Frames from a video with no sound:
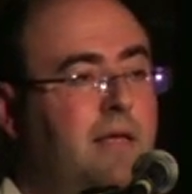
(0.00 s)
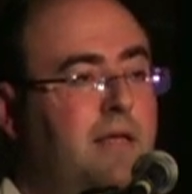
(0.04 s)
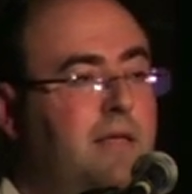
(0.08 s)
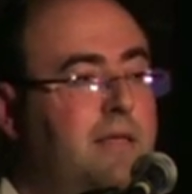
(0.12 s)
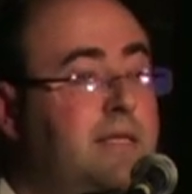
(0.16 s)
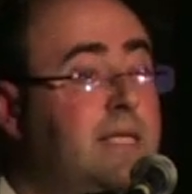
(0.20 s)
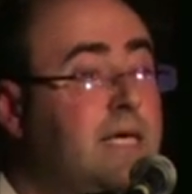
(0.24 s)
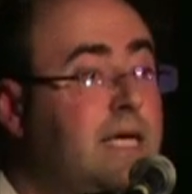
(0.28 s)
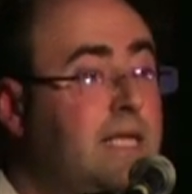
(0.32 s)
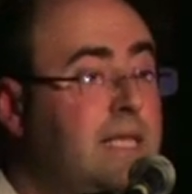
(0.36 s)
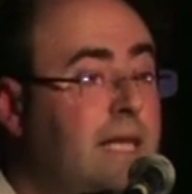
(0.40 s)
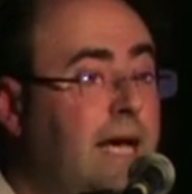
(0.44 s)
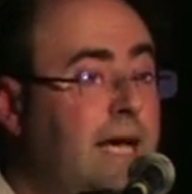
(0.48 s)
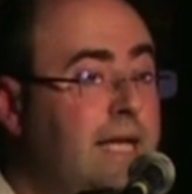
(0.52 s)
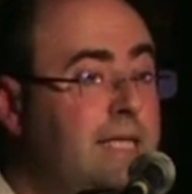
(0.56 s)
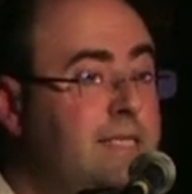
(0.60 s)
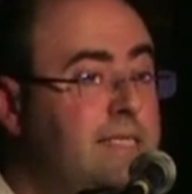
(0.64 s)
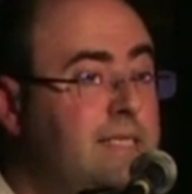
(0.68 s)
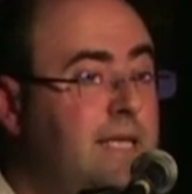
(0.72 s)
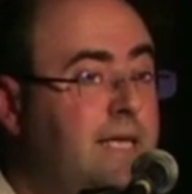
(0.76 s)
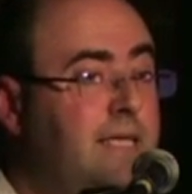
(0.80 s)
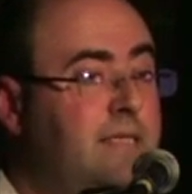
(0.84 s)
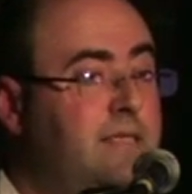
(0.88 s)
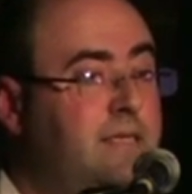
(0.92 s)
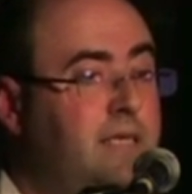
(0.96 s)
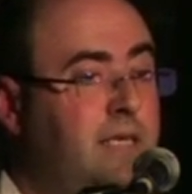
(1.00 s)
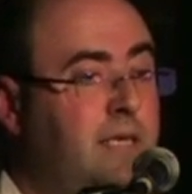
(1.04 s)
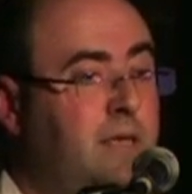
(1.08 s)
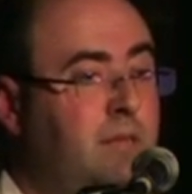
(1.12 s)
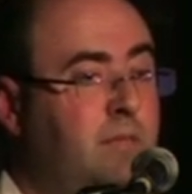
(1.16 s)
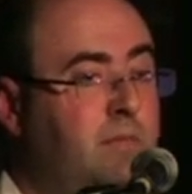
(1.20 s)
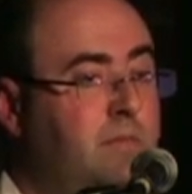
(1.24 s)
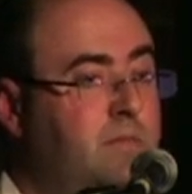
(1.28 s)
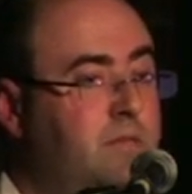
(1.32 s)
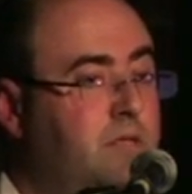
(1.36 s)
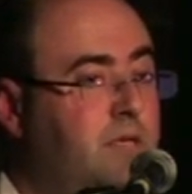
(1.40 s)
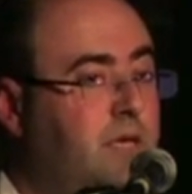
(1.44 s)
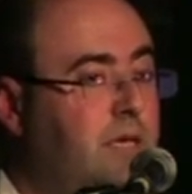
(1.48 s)
The client-side
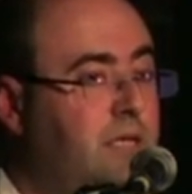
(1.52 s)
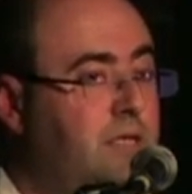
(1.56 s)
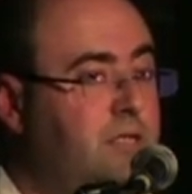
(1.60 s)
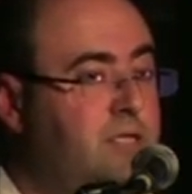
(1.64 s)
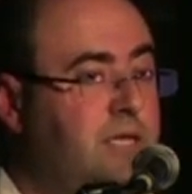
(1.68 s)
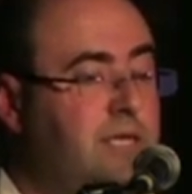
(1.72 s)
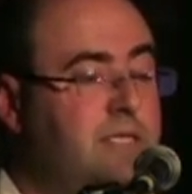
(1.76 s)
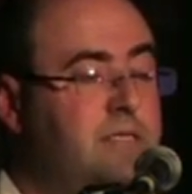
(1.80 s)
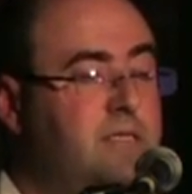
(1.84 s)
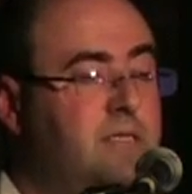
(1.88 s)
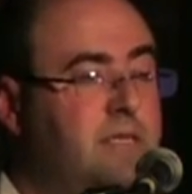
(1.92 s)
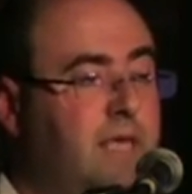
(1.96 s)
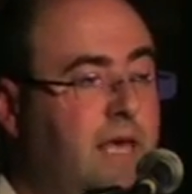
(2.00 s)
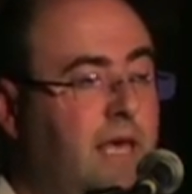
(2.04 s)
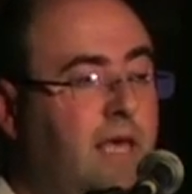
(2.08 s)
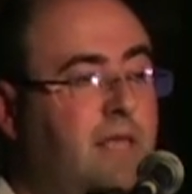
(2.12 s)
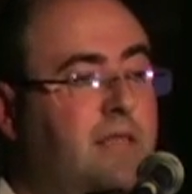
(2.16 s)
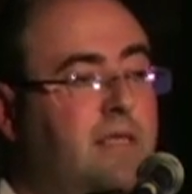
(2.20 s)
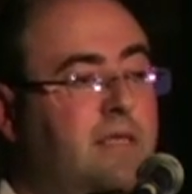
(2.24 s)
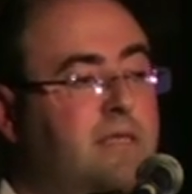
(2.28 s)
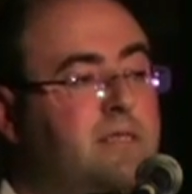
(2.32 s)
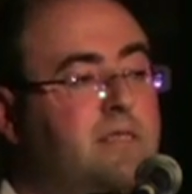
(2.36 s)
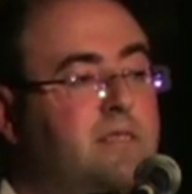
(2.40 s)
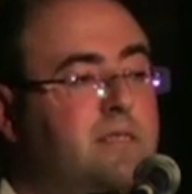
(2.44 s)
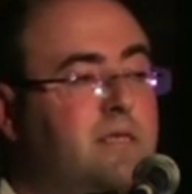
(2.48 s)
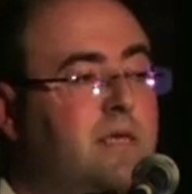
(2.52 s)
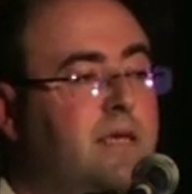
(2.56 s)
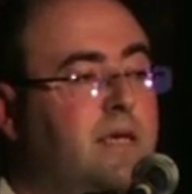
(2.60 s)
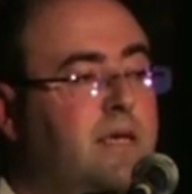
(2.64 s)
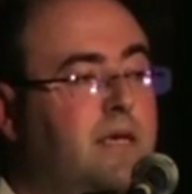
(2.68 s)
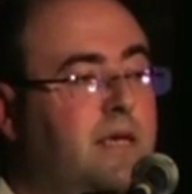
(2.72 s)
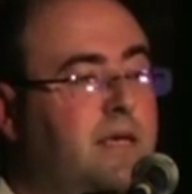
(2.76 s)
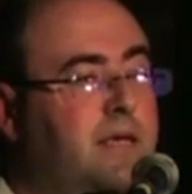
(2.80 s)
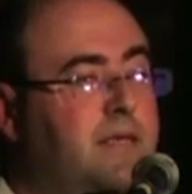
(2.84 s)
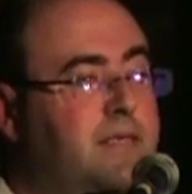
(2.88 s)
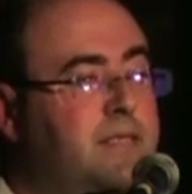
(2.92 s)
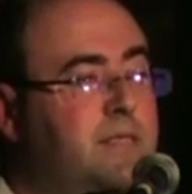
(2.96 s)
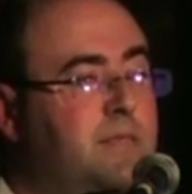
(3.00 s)
team can just take these
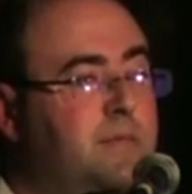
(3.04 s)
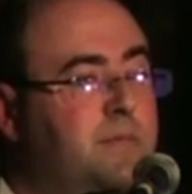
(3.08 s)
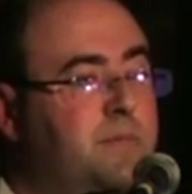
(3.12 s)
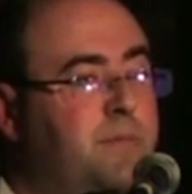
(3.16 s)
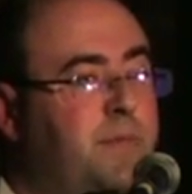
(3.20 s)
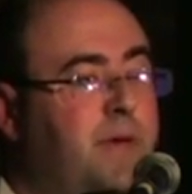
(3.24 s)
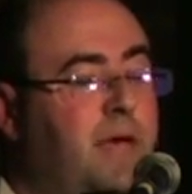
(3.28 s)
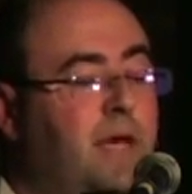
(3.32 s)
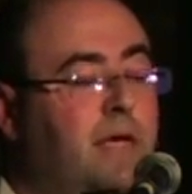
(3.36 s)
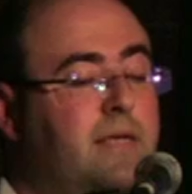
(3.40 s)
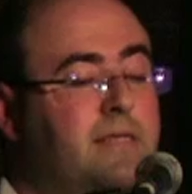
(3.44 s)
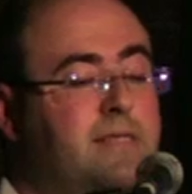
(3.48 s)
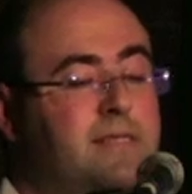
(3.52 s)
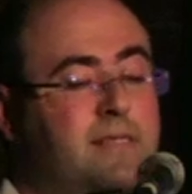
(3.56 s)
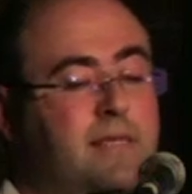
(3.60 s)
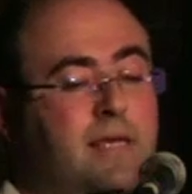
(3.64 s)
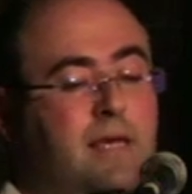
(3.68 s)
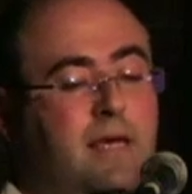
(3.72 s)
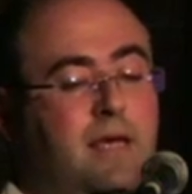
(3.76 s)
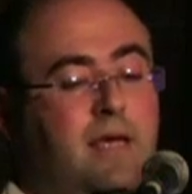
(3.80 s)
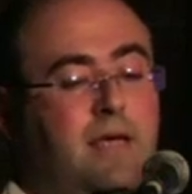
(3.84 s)
specs,